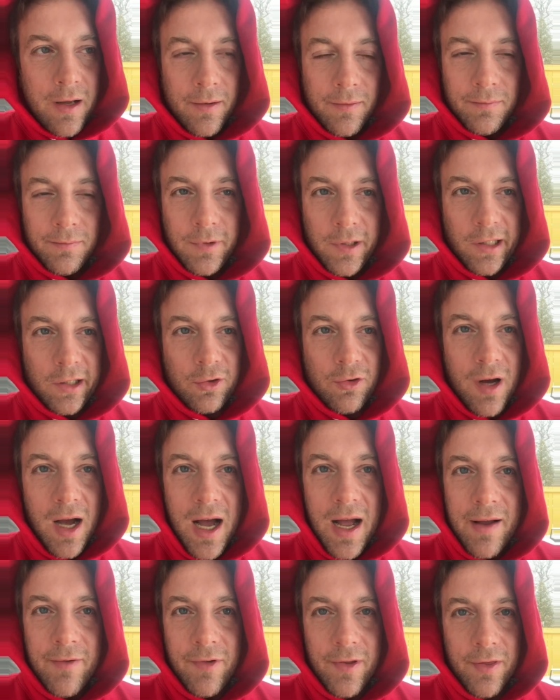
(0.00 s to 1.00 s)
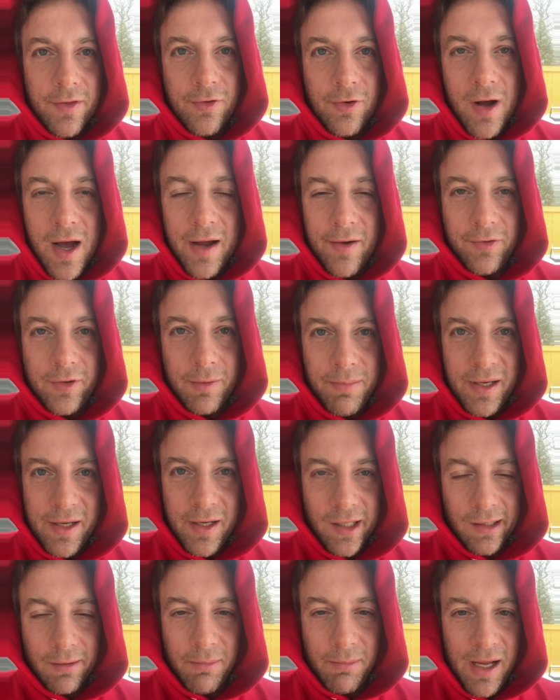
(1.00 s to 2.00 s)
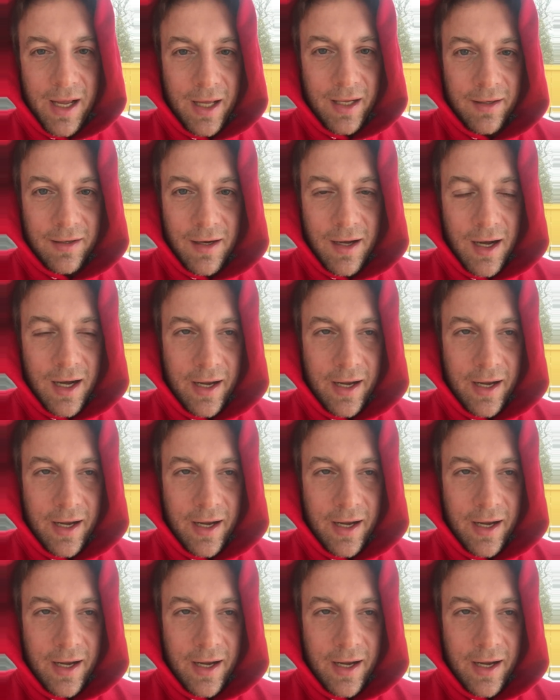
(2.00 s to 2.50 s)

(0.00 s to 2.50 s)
strive and thrive to be as a man.